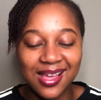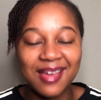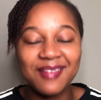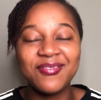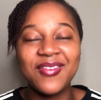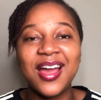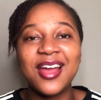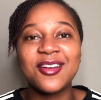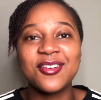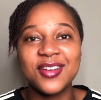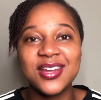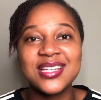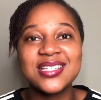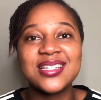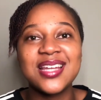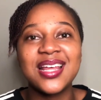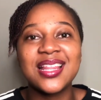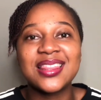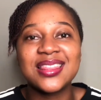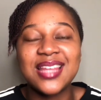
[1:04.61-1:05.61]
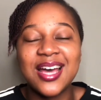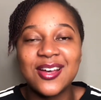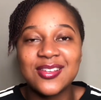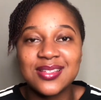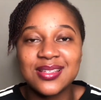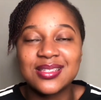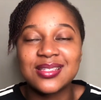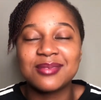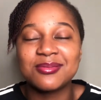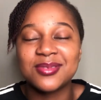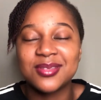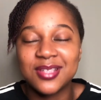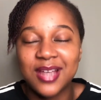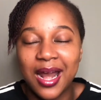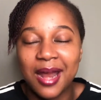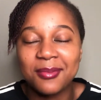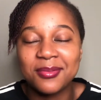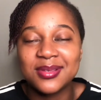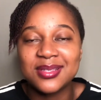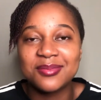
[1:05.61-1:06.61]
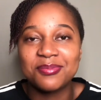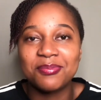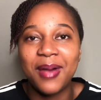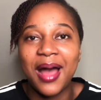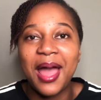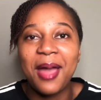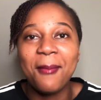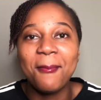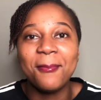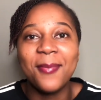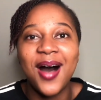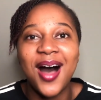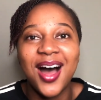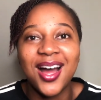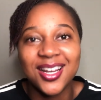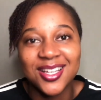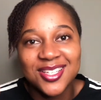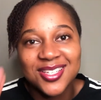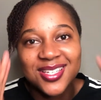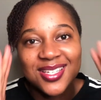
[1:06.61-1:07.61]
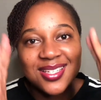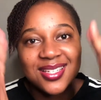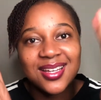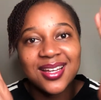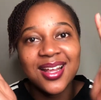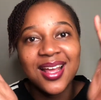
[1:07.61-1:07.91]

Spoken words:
if I reached 1,000 subscribers by March.